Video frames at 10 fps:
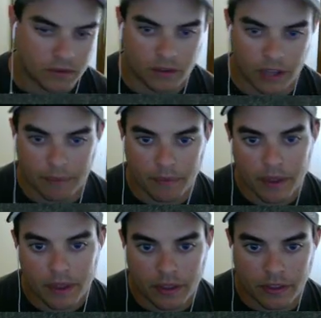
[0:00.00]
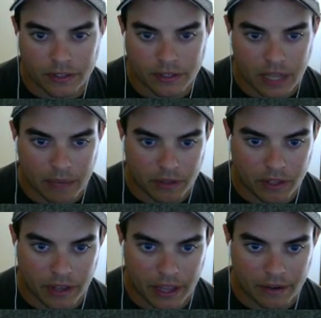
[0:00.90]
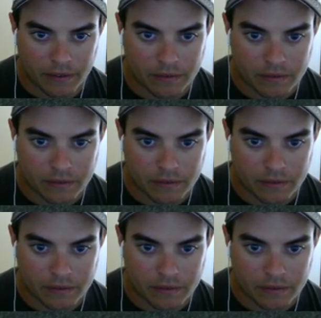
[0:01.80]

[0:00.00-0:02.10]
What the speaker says: okay, this is something that